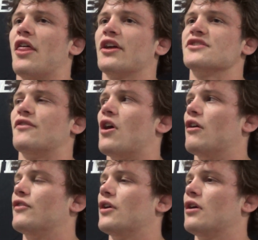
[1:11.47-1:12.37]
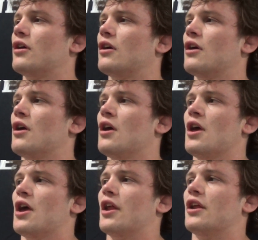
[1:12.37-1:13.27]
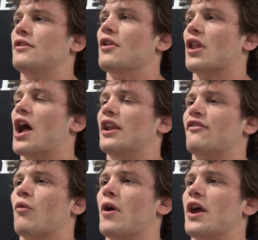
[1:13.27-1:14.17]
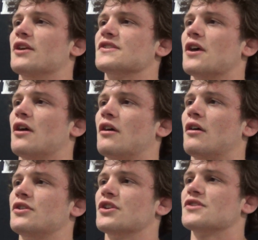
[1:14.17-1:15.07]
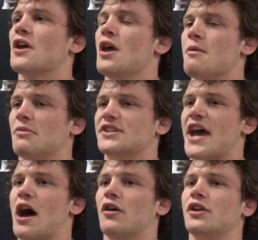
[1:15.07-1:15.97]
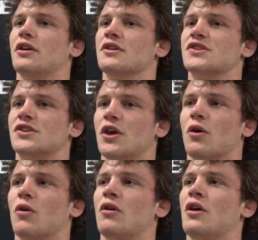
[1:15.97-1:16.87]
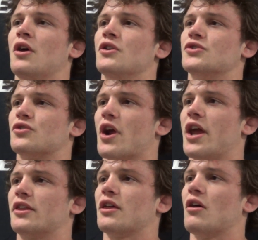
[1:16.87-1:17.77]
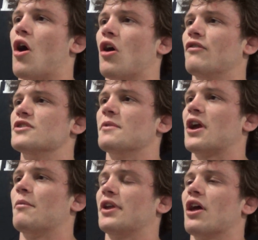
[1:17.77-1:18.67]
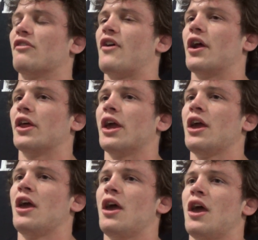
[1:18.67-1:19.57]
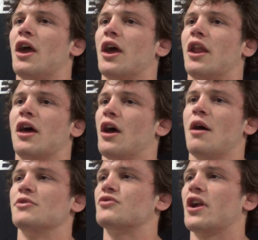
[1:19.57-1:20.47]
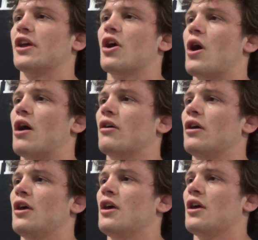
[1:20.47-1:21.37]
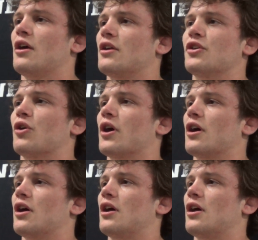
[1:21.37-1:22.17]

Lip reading: I think it's evolved in a lot of different ways. Just mentality, skill, strength, all of it's been coming together finally, and I'm just ready to go out and do it.